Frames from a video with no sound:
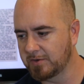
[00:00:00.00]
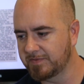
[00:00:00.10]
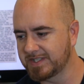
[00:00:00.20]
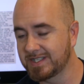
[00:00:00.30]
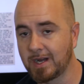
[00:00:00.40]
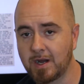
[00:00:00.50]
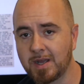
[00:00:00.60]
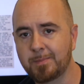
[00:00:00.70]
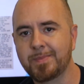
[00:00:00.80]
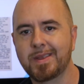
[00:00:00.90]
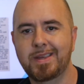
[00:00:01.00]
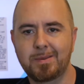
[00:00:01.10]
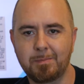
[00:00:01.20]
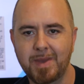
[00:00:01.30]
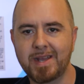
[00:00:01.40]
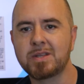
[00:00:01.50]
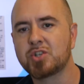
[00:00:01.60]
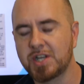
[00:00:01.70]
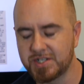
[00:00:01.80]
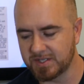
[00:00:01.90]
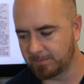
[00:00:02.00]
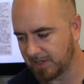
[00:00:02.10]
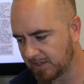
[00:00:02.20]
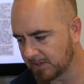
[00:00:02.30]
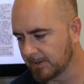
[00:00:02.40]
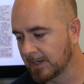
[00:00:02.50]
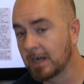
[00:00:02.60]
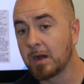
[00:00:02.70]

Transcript: of his time, he may change his opinion.